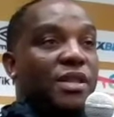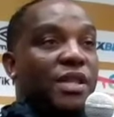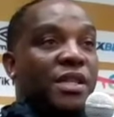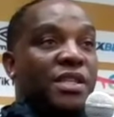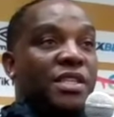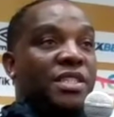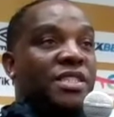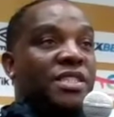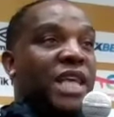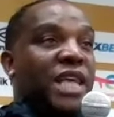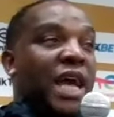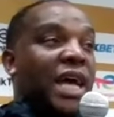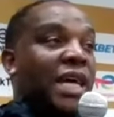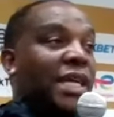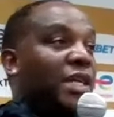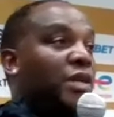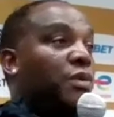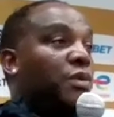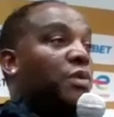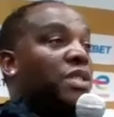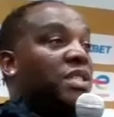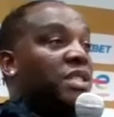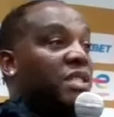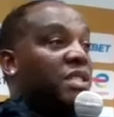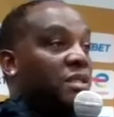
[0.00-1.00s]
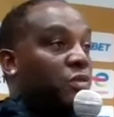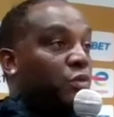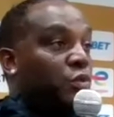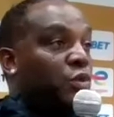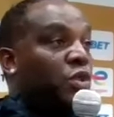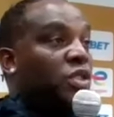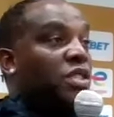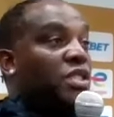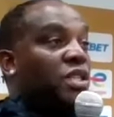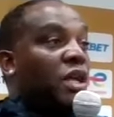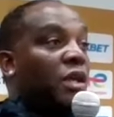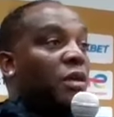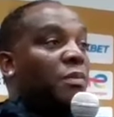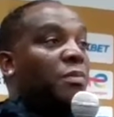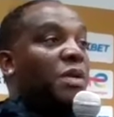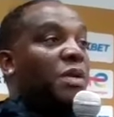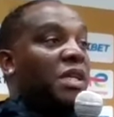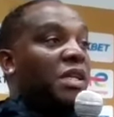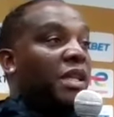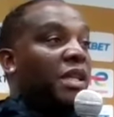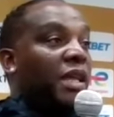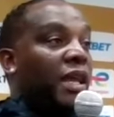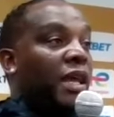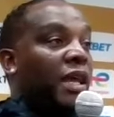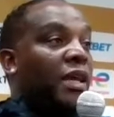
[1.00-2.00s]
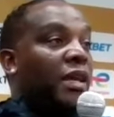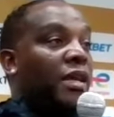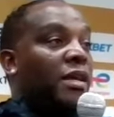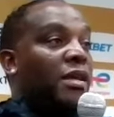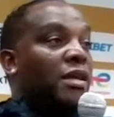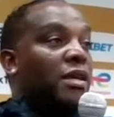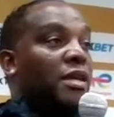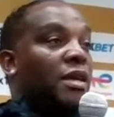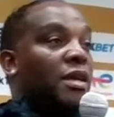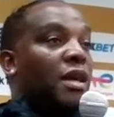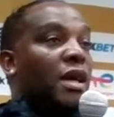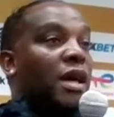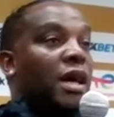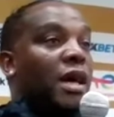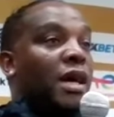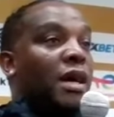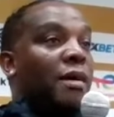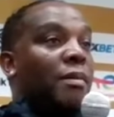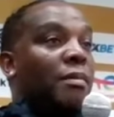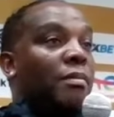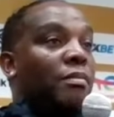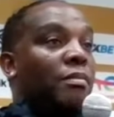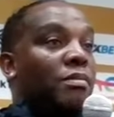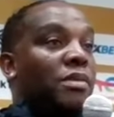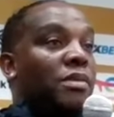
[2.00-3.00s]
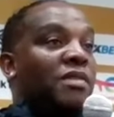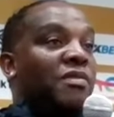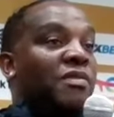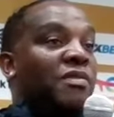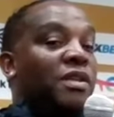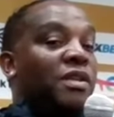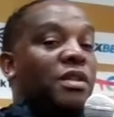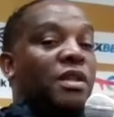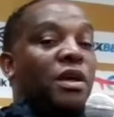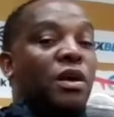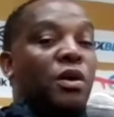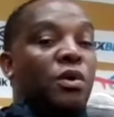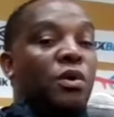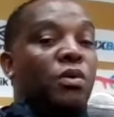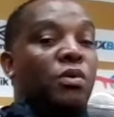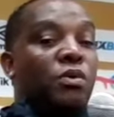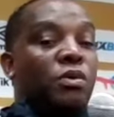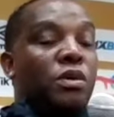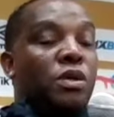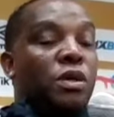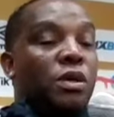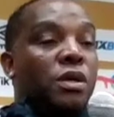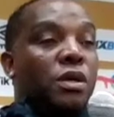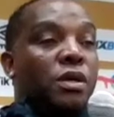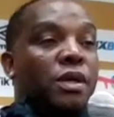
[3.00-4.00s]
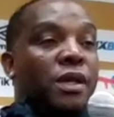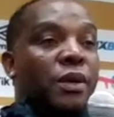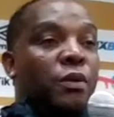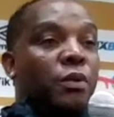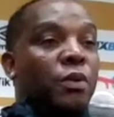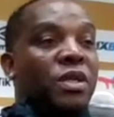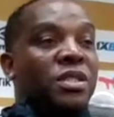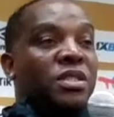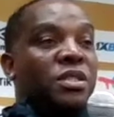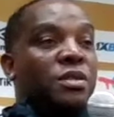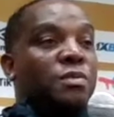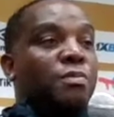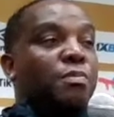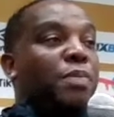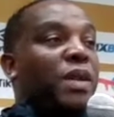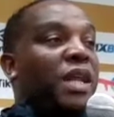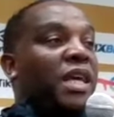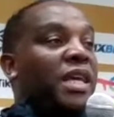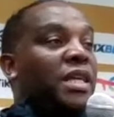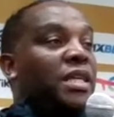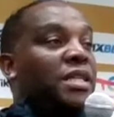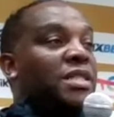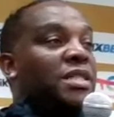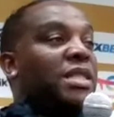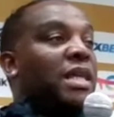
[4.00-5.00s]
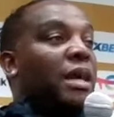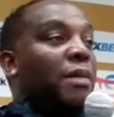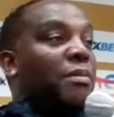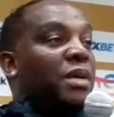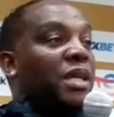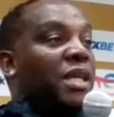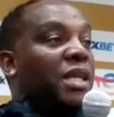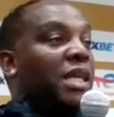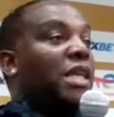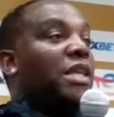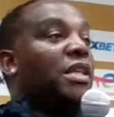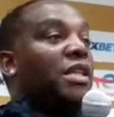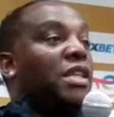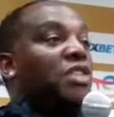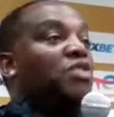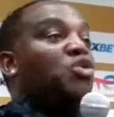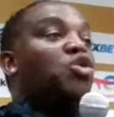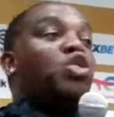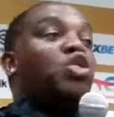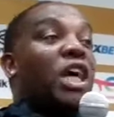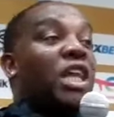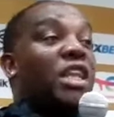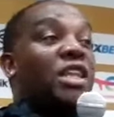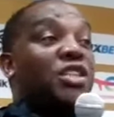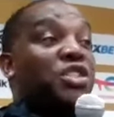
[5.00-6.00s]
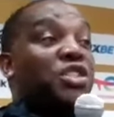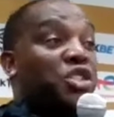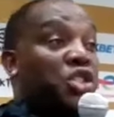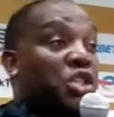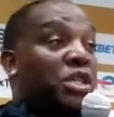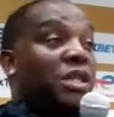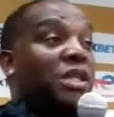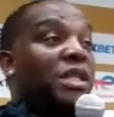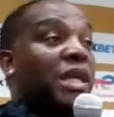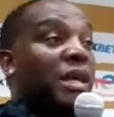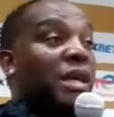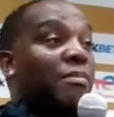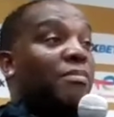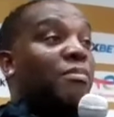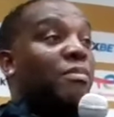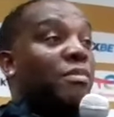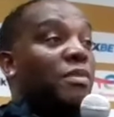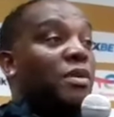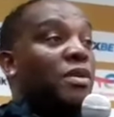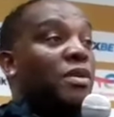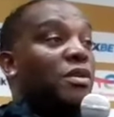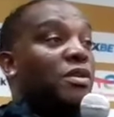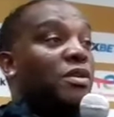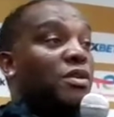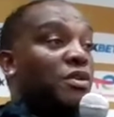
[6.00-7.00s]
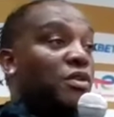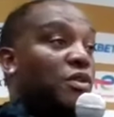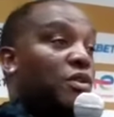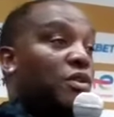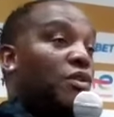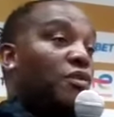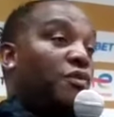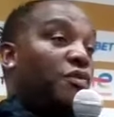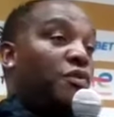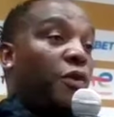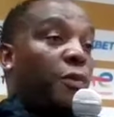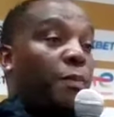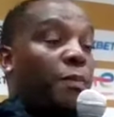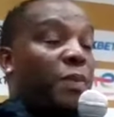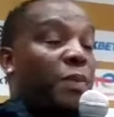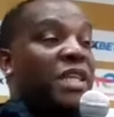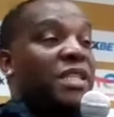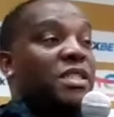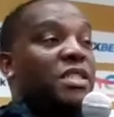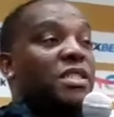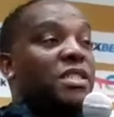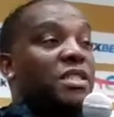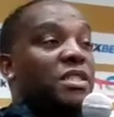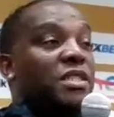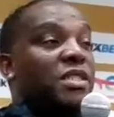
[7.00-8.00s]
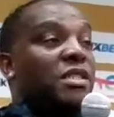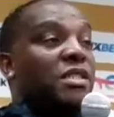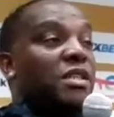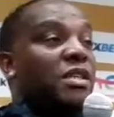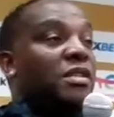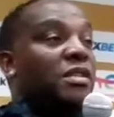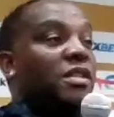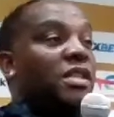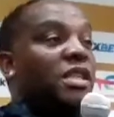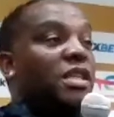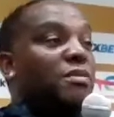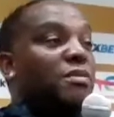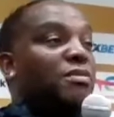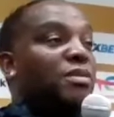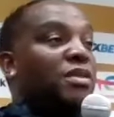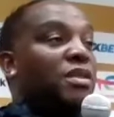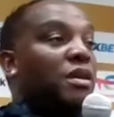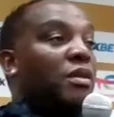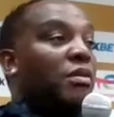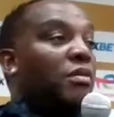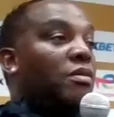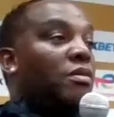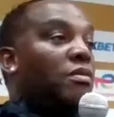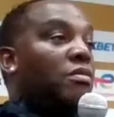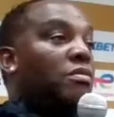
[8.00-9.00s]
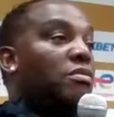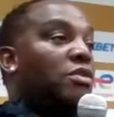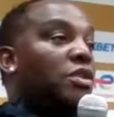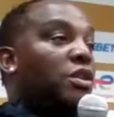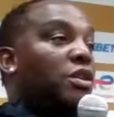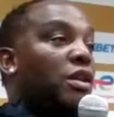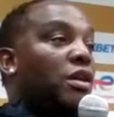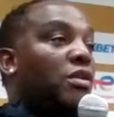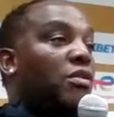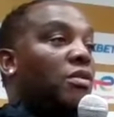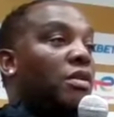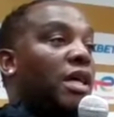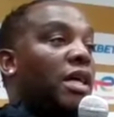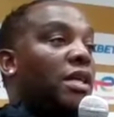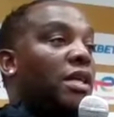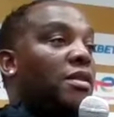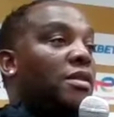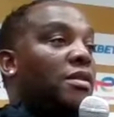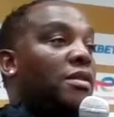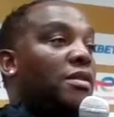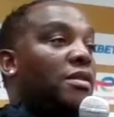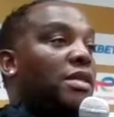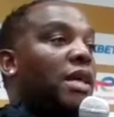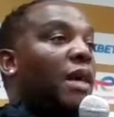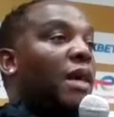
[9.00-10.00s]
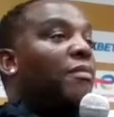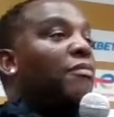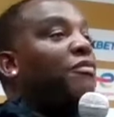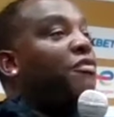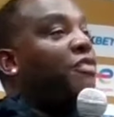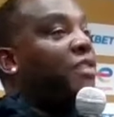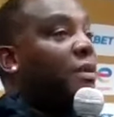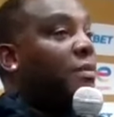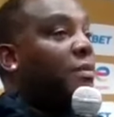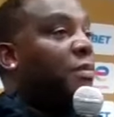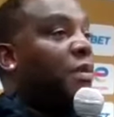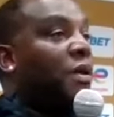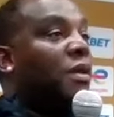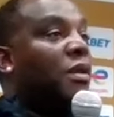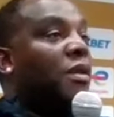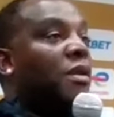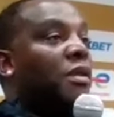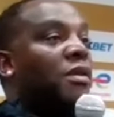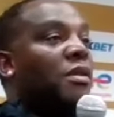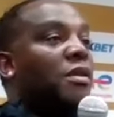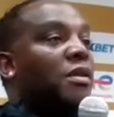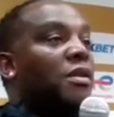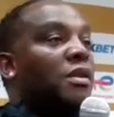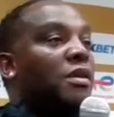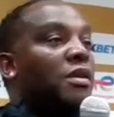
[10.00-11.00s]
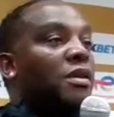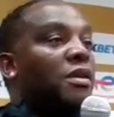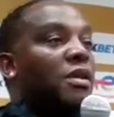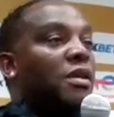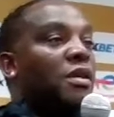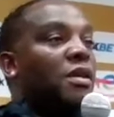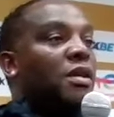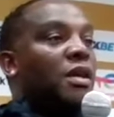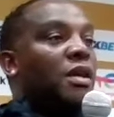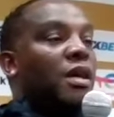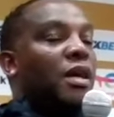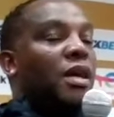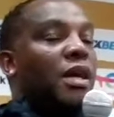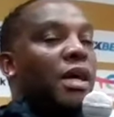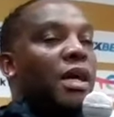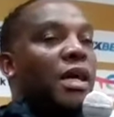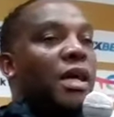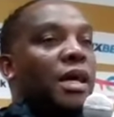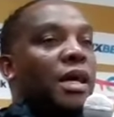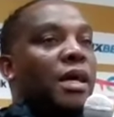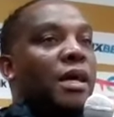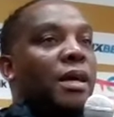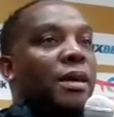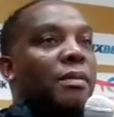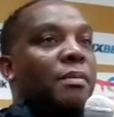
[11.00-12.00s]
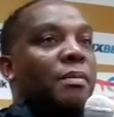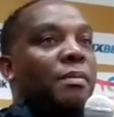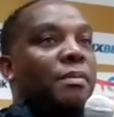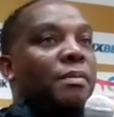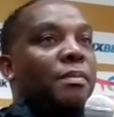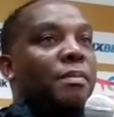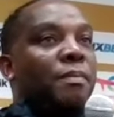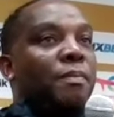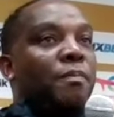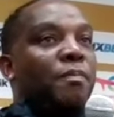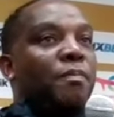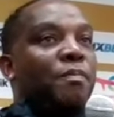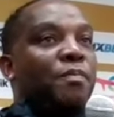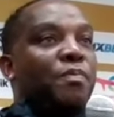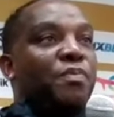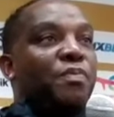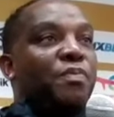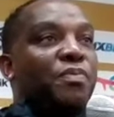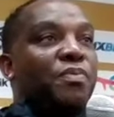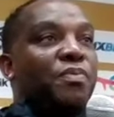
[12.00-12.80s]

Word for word: the desire was would still be there, um, even though there wasn't players coming in and challenging them for places in the team. So you know that comfortable um,